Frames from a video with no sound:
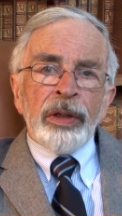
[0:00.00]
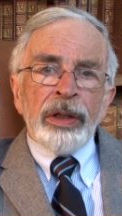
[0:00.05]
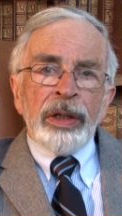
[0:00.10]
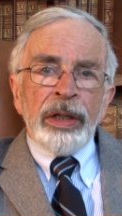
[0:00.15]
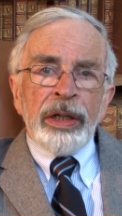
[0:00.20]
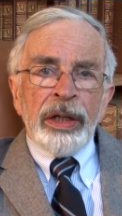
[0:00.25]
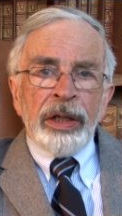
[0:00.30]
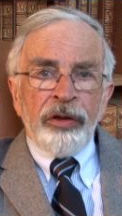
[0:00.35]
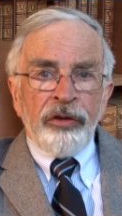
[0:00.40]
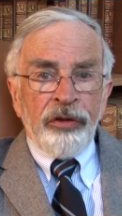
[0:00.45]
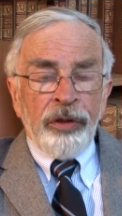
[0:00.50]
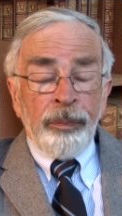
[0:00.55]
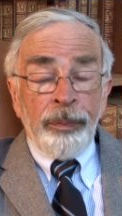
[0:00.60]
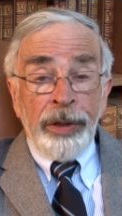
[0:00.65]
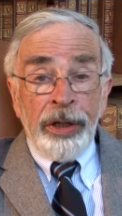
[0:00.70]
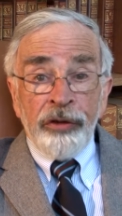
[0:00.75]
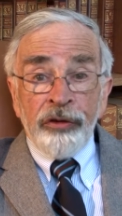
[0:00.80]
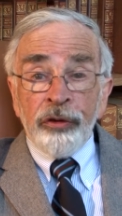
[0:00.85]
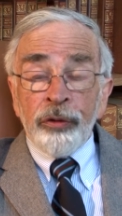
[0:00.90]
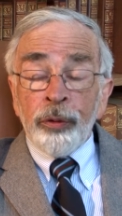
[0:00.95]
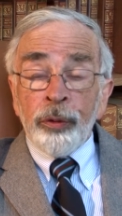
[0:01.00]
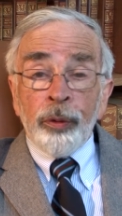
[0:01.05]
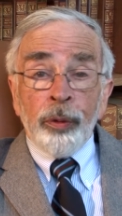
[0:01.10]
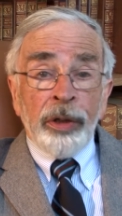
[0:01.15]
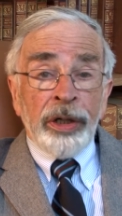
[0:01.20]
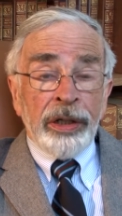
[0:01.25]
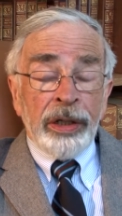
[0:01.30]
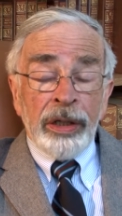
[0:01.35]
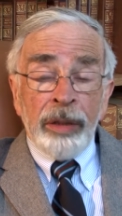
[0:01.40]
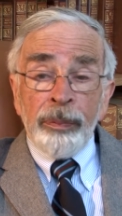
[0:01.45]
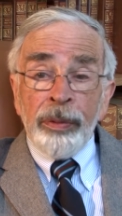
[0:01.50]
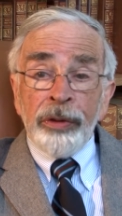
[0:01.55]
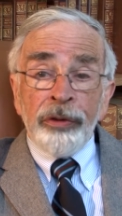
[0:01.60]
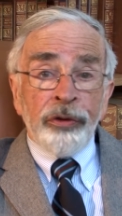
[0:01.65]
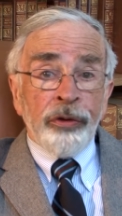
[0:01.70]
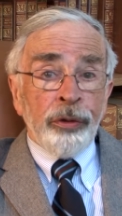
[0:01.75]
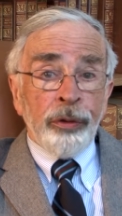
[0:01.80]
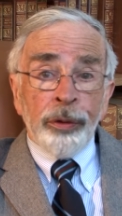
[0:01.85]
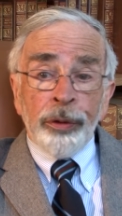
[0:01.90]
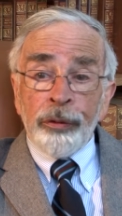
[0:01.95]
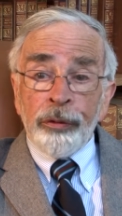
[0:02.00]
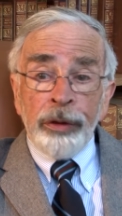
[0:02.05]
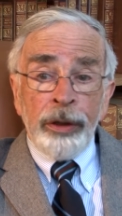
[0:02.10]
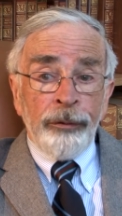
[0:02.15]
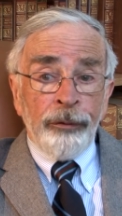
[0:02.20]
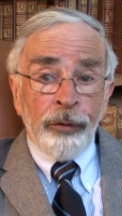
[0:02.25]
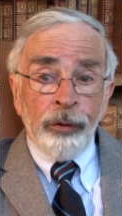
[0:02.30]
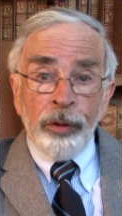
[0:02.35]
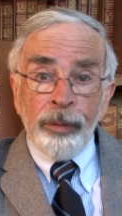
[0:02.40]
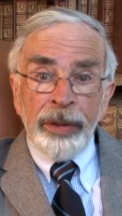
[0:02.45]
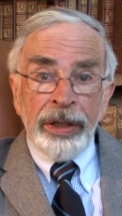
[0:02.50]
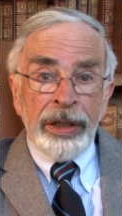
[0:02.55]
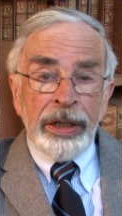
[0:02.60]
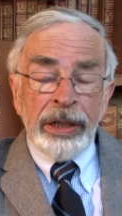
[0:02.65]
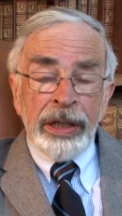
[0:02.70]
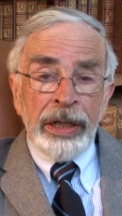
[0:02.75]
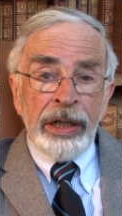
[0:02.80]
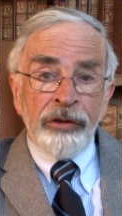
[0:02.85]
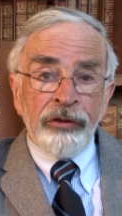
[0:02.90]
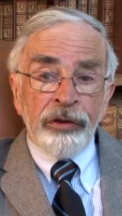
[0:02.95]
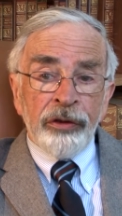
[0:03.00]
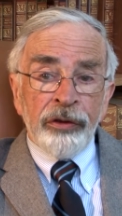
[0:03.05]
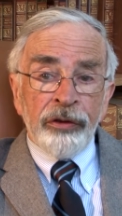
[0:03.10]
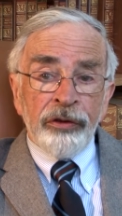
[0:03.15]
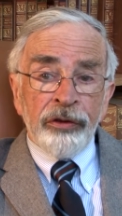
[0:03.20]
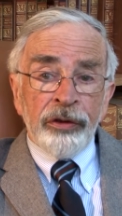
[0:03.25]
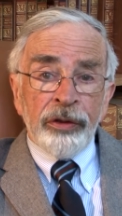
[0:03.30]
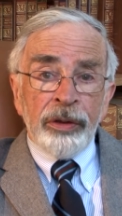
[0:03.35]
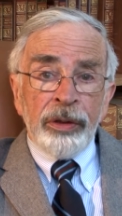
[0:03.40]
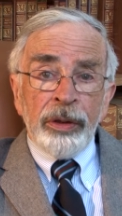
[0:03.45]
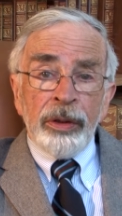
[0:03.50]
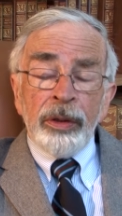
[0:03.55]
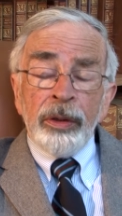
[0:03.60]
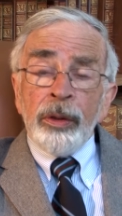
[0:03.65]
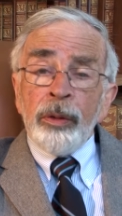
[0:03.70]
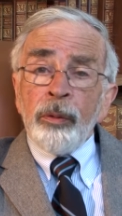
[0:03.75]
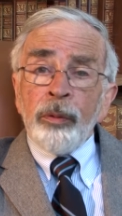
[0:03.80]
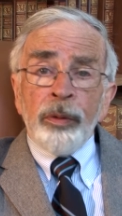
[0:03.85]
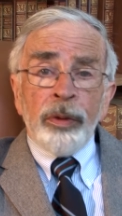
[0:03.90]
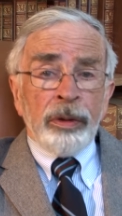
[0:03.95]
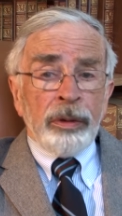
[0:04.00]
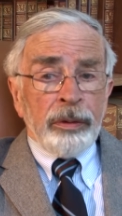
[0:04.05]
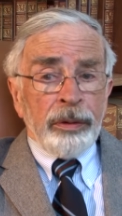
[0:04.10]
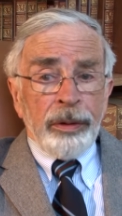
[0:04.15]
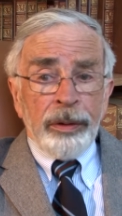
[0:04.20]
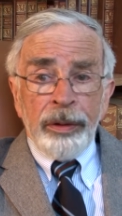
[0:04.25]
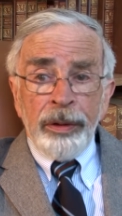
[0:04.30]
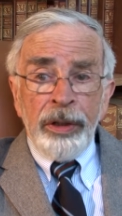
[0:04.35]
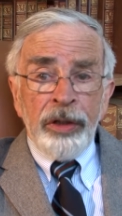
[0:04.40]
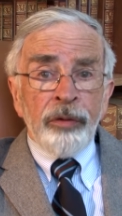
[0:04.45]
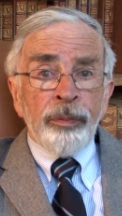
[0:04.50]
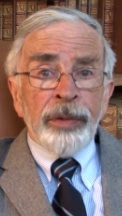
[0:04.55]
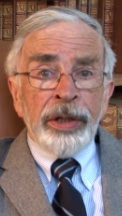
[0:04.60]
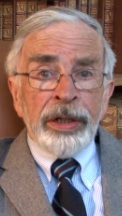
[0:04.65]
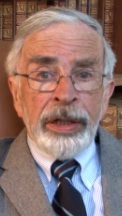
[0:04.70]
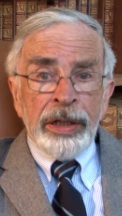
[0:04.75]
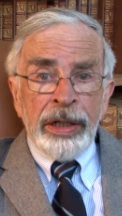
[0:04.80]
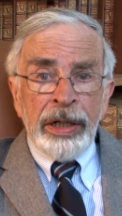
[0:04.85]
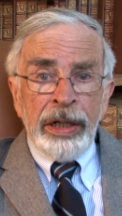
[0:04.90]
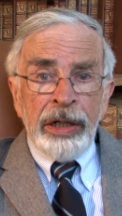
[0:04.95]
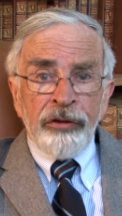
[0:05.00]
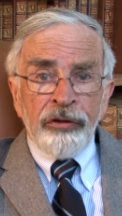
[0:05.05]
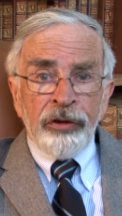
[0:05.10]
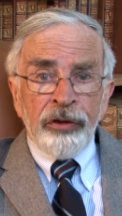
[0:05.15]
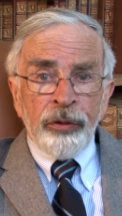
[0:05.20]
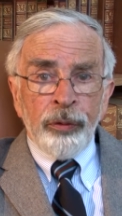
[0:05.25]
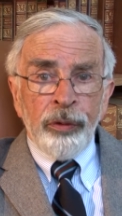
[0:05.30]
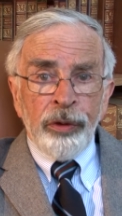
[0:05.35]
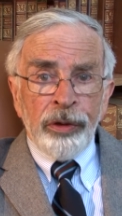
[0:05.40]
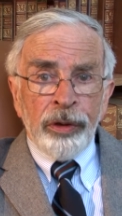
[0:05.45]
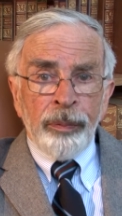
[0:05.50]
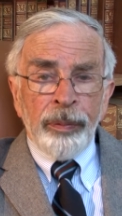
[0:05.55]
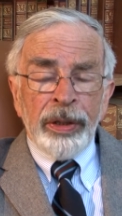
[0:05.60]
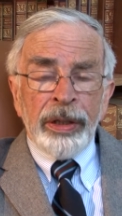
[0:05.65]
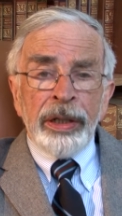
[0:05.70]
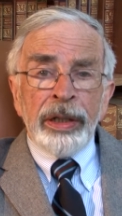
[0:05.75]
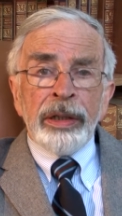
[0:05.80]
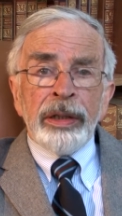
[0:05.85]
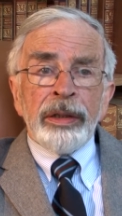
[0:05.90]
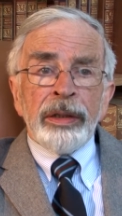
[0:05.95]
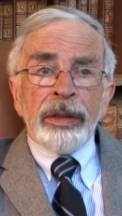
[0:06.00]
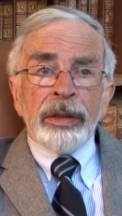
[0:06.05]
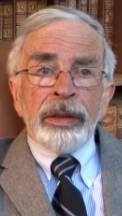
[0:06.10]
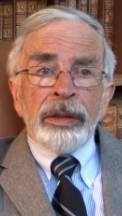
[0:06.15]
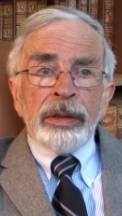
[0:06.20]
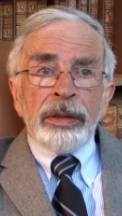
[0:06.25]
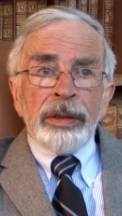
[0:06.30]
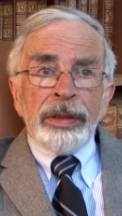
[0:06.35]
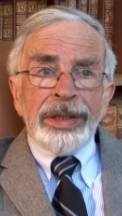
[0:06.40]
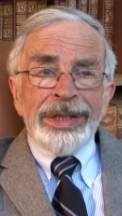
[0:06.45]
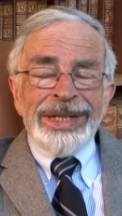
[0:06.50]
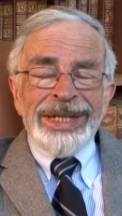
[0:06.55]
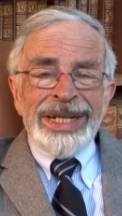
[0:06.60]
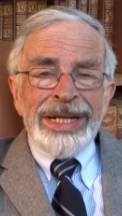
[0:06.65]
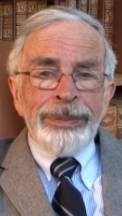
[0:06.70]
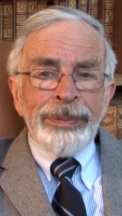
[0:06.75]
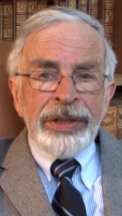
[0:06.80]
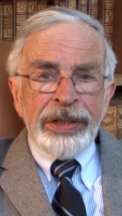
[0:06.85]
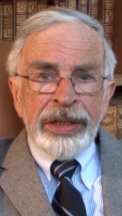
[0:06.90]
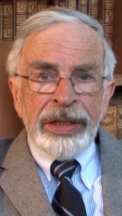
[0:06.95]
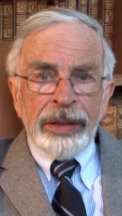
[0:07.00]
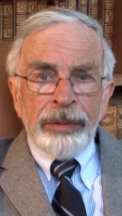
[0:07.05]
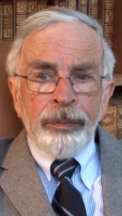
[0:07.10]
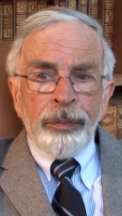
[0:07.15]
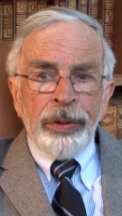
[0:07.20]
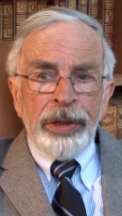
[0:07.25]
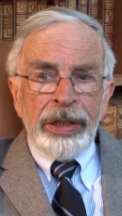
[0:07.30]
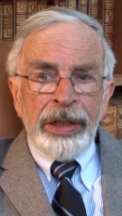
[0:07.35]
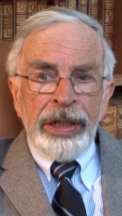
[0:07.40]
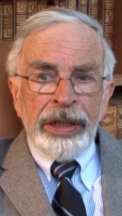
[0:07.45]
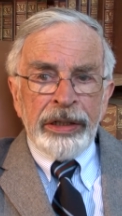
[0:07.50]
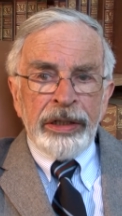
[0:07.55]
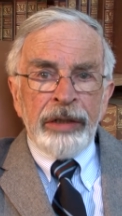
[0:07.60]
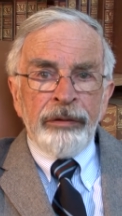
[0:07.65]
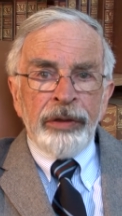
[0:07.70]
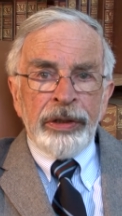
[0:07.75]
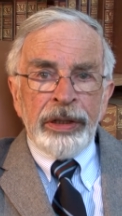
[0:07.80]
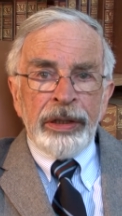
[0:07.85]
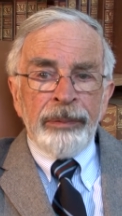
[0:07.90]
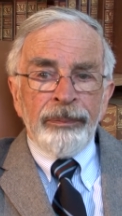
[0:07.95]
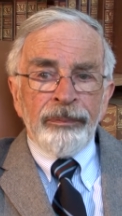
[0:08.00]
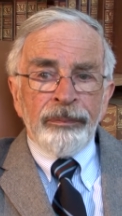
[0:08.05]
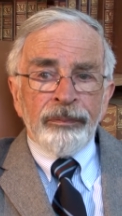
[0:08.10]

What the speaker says: And some patients would wind up on 2, 3, 4 medications. Well, these medications work by inhibiting brain activity.